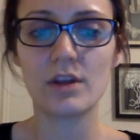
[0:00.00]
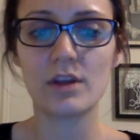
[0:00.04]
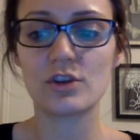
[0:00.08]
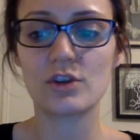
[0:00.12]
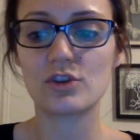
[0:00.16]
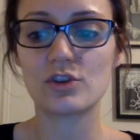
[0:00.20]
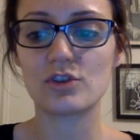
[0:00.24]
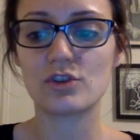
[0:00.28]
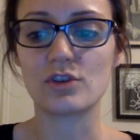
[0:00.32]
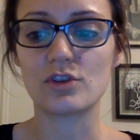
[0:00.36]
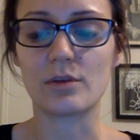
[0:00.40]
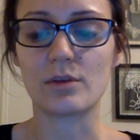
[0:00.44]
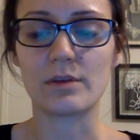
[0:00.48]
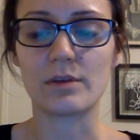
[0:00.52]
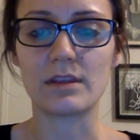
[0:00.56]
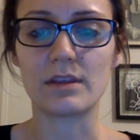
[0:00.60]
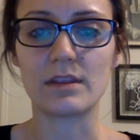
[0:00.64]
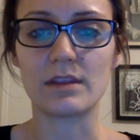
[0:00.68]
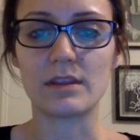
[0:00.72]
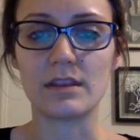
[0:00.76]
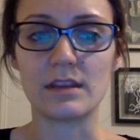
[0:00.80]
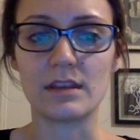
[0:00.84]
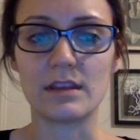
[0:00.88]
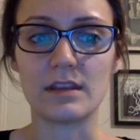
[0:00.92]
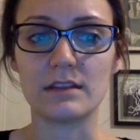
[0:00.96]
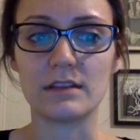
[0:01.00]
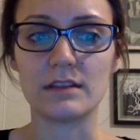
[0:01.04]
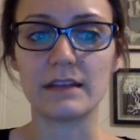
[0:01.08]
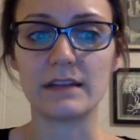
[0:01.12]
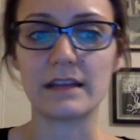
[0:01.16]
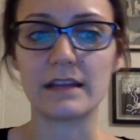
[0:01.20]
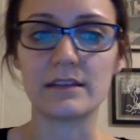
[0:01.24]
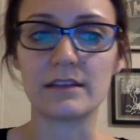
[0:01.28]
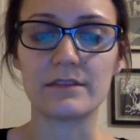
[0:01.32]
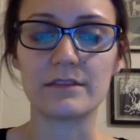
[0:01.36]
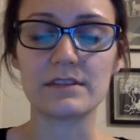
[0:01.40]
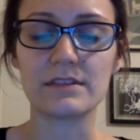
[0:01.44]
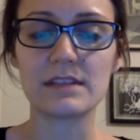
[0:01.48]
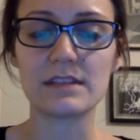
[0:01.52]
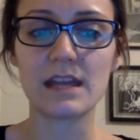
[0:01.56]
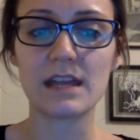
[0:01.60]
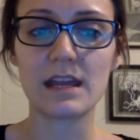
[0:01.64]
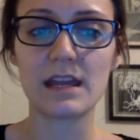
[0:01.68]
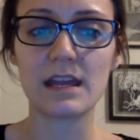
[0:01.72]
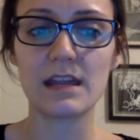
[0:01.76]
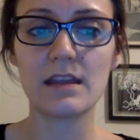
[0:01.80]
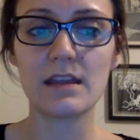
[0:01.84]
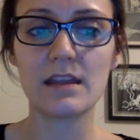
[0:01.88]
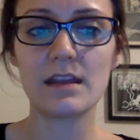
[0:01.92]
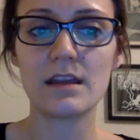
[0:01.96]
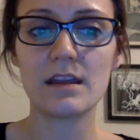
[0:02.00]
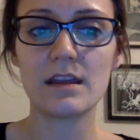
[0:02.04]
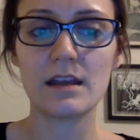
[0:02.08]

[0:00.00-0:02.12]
showing the length of stay